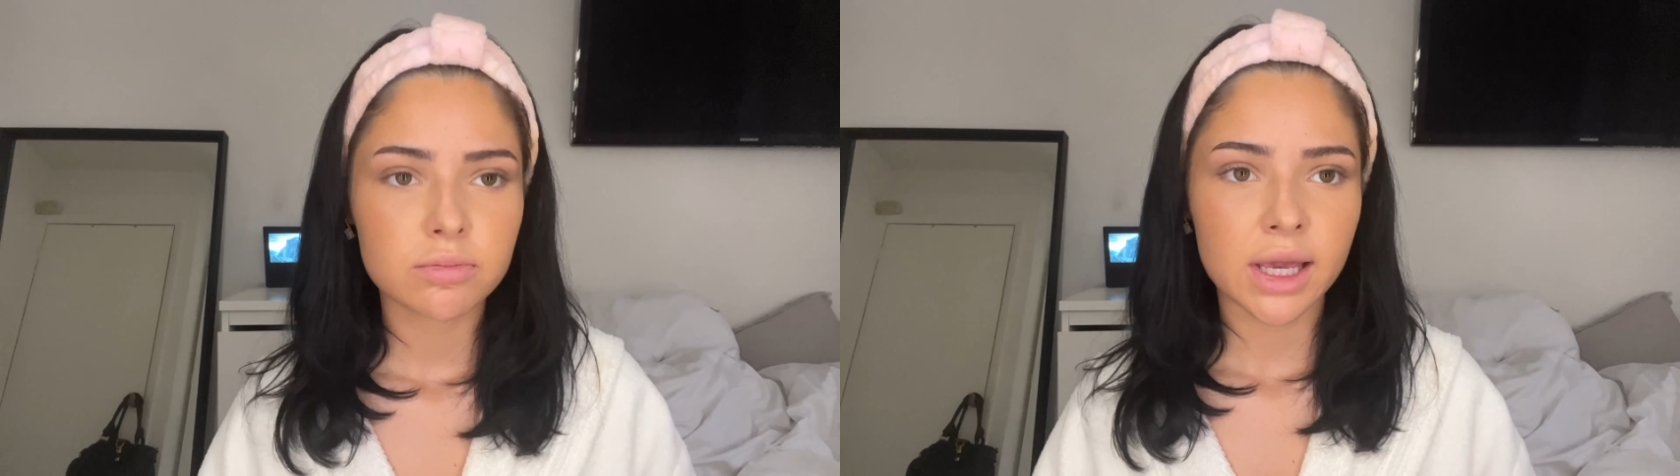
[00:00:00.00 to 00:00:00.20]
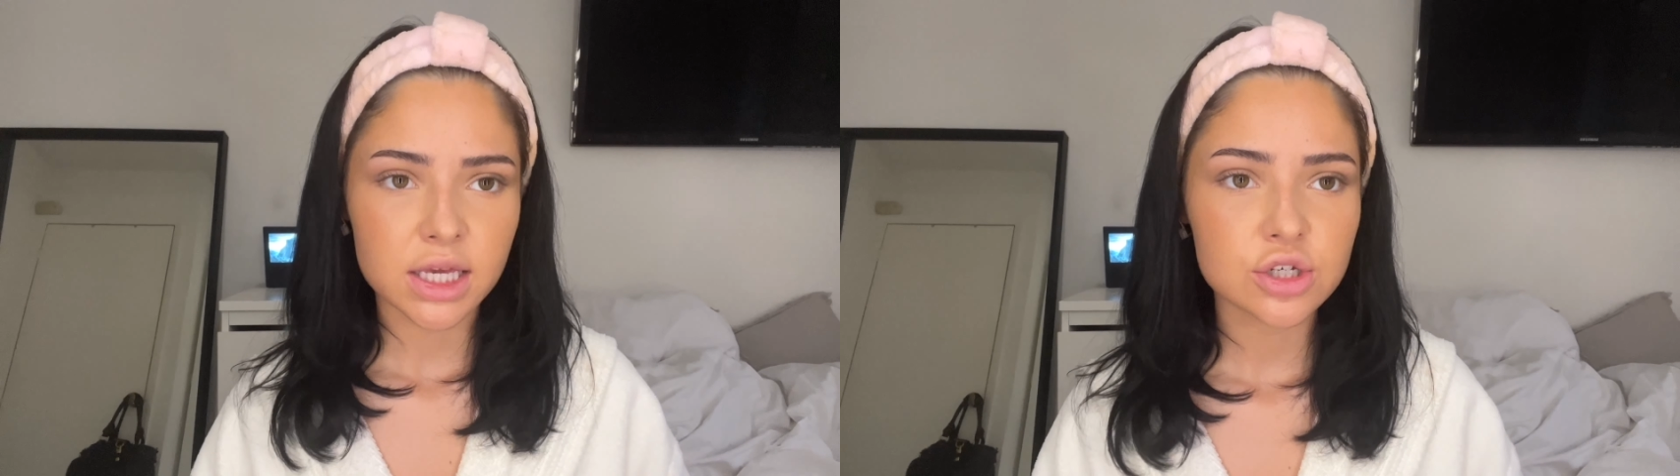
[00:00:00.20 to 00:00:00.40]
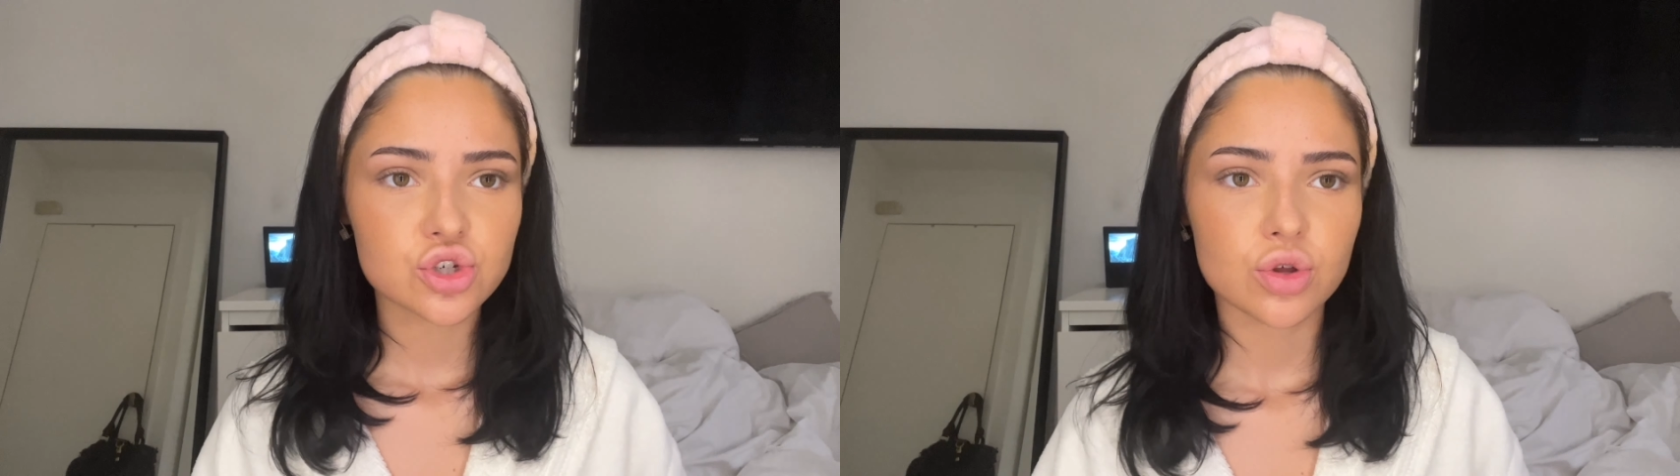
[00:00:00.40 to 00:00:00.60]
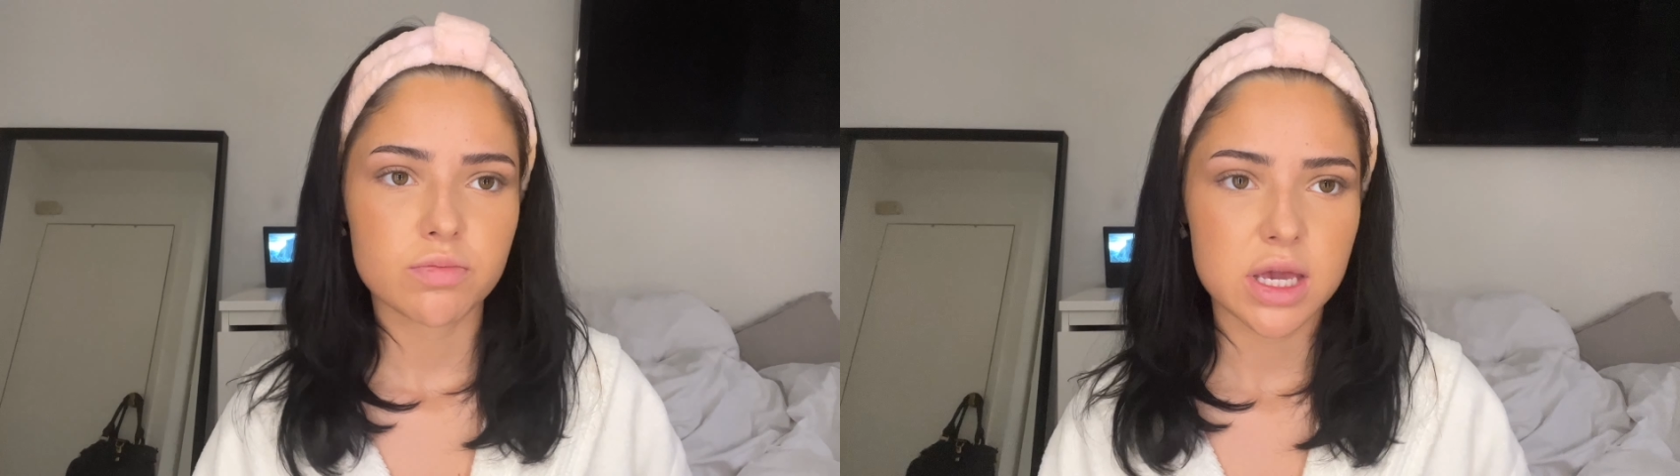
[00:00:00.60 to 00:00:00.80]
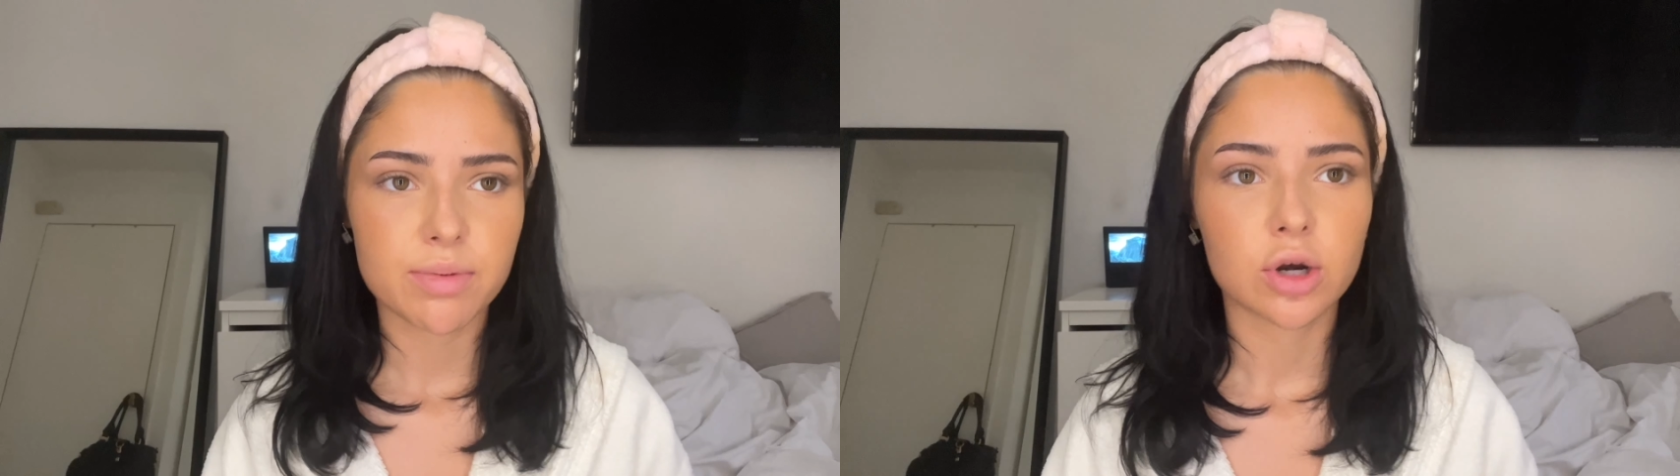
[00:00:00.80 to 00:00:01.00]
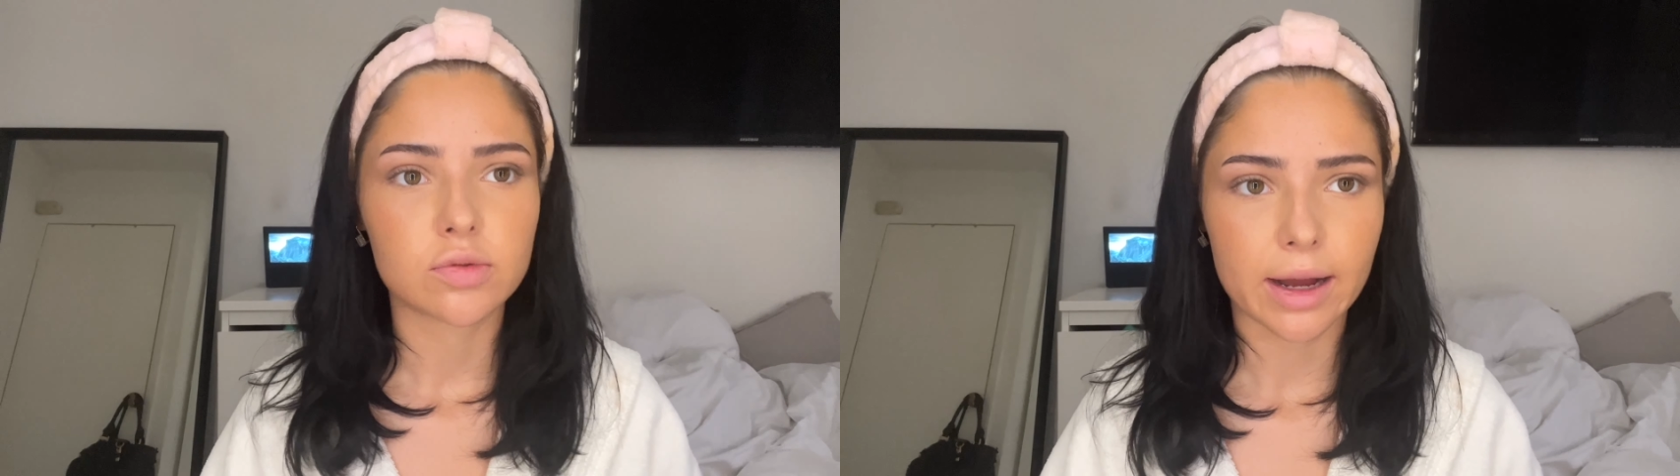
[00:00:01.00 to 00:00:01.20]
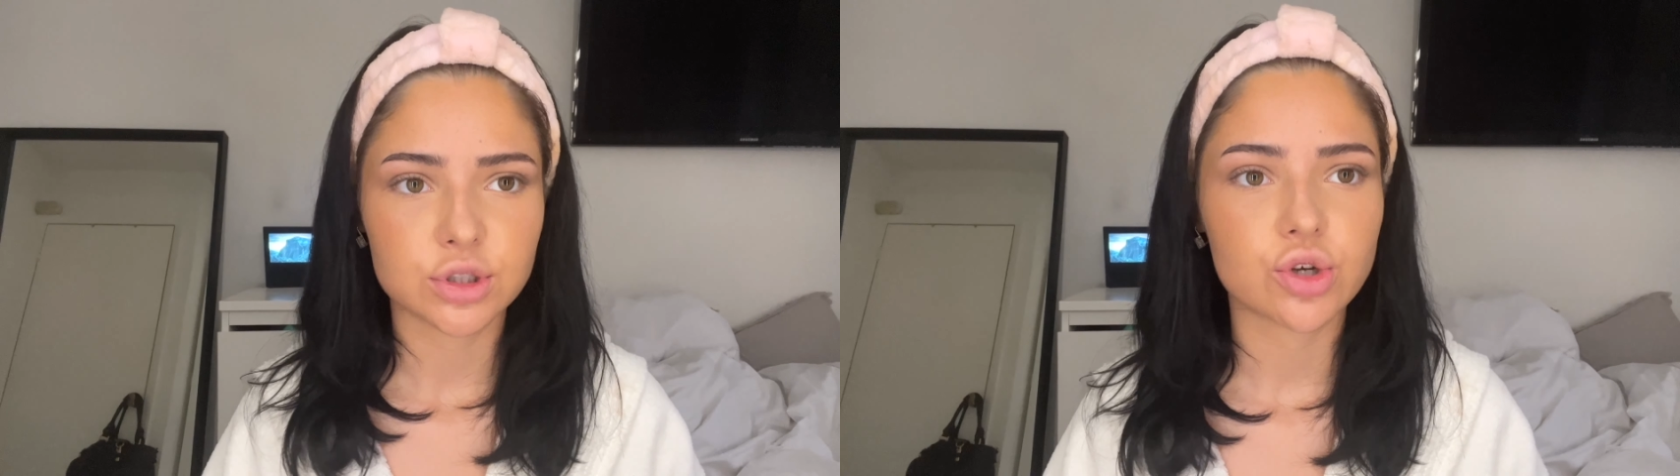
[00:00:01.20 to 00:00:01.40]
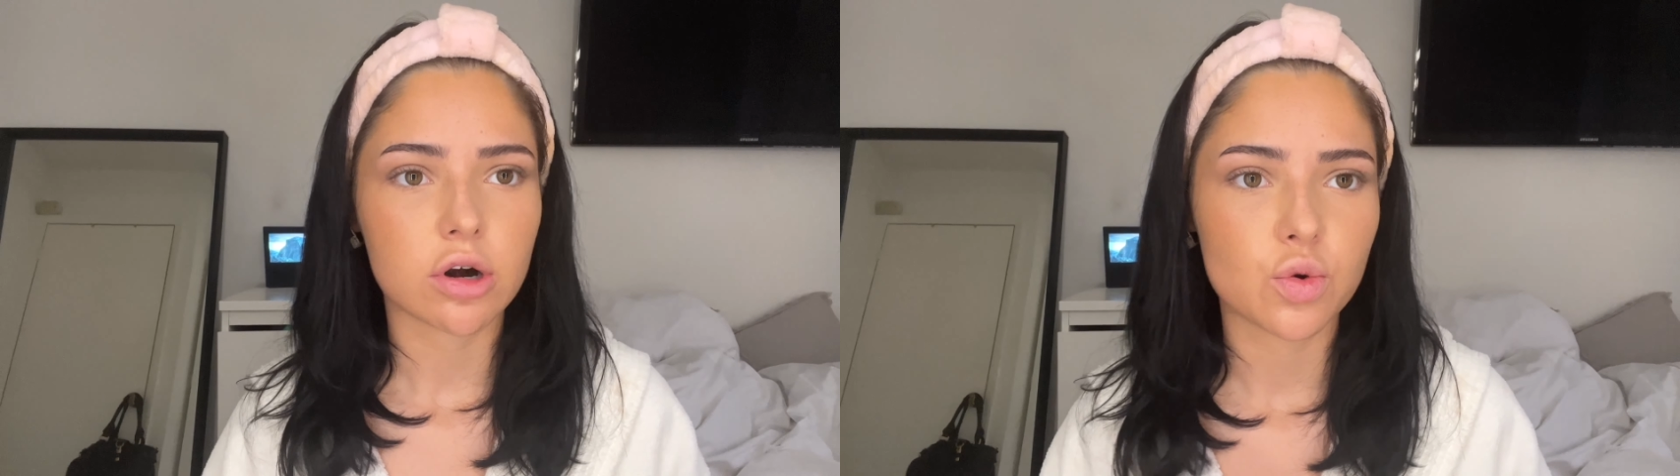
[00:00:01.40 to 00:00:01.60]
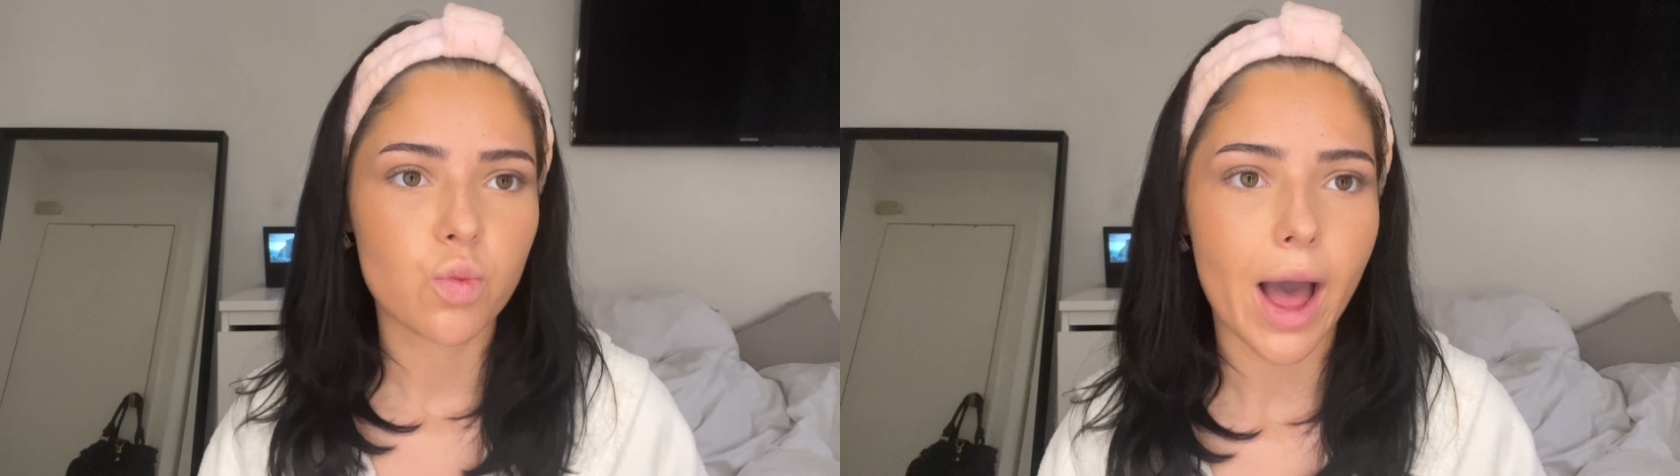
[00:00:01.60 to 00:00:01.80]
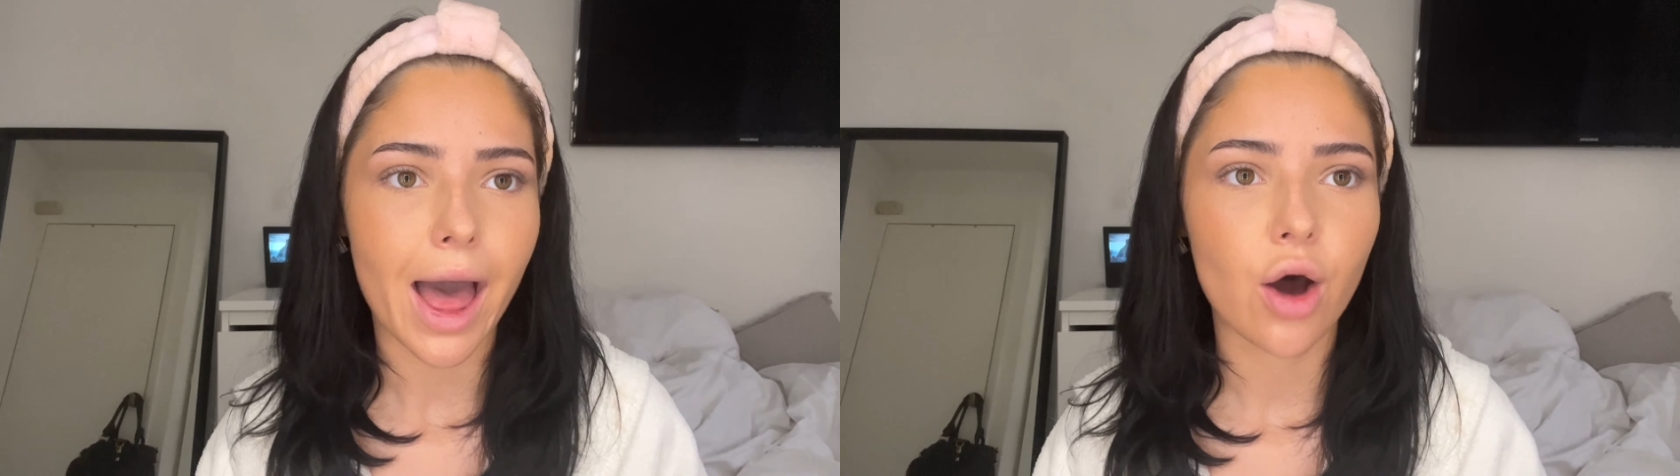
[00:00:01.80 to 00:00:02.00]
Making sure the people around you are
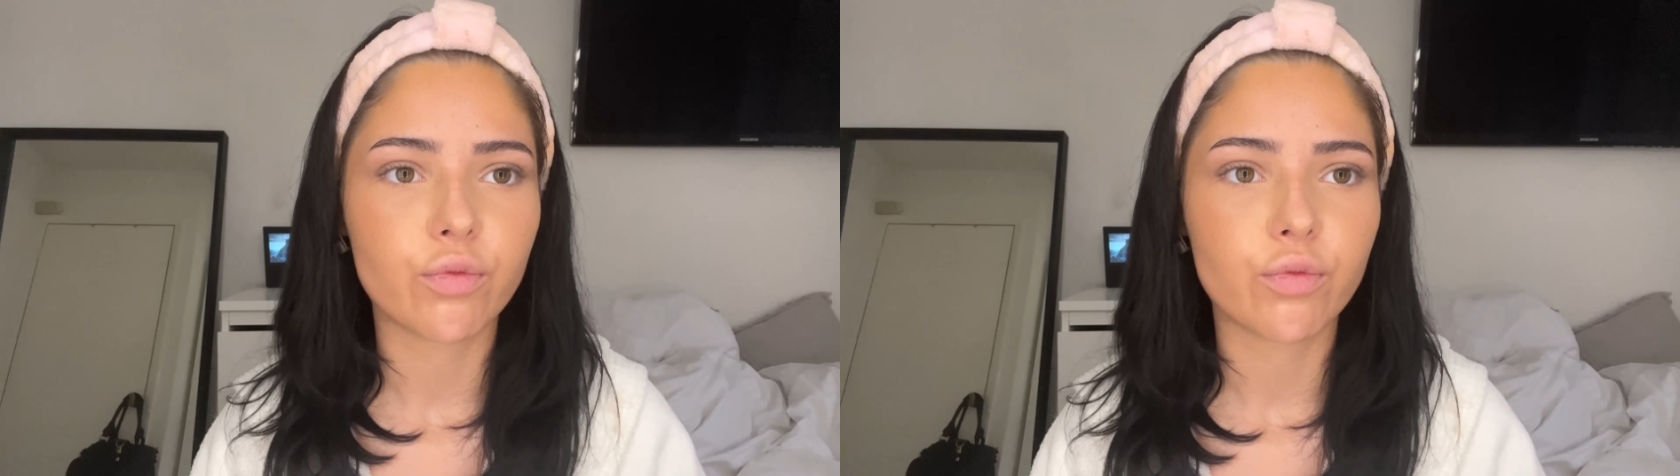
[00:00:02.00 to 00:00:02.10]
aware